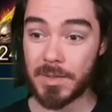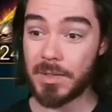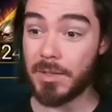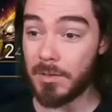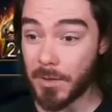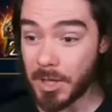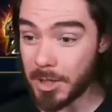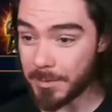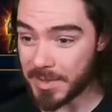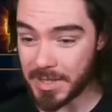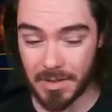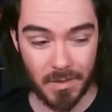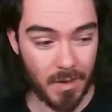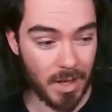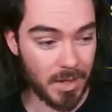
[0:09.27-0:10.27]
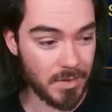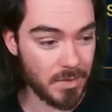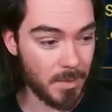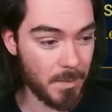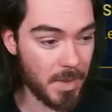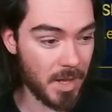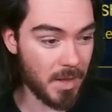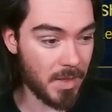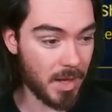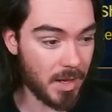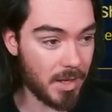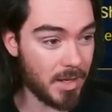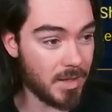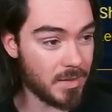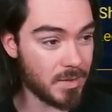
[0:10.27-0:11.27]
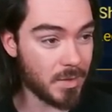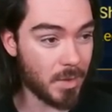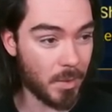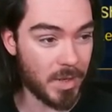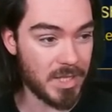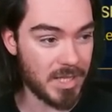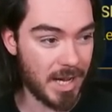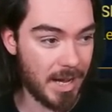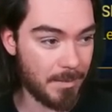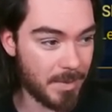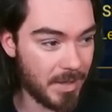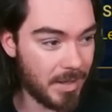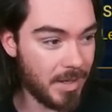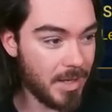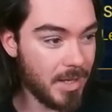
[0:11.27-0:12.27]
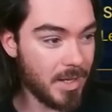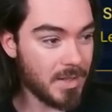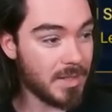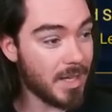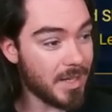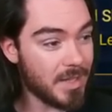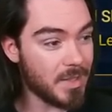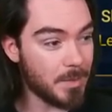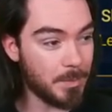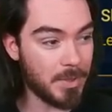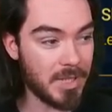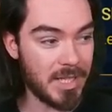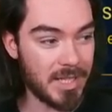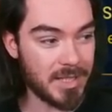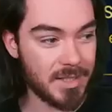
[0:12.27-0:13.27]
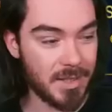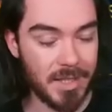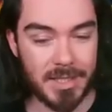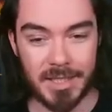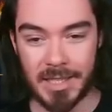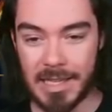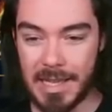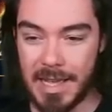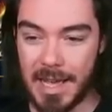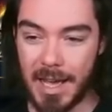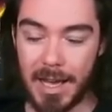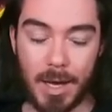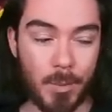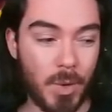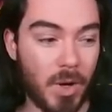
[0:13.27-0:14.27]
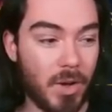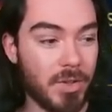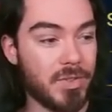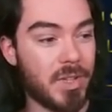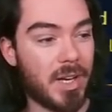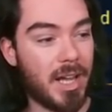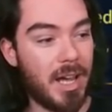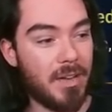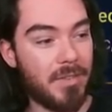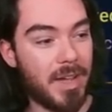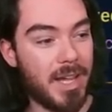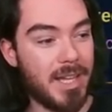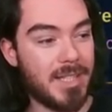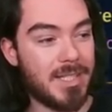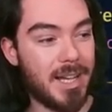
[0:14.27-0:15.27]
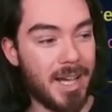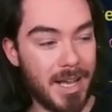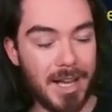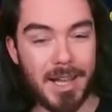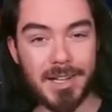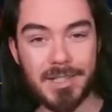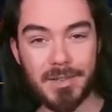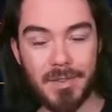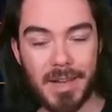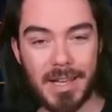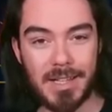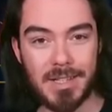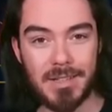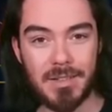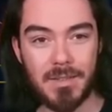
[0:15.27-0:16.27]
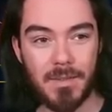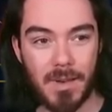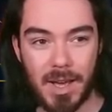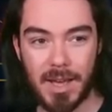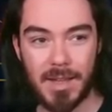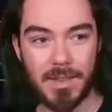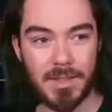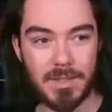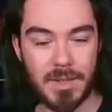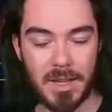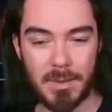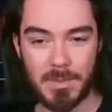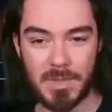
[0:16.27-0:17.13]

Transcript: confirmed as something that is going to happen. That is pretty exciting, and we're also going to have a 10x event at the same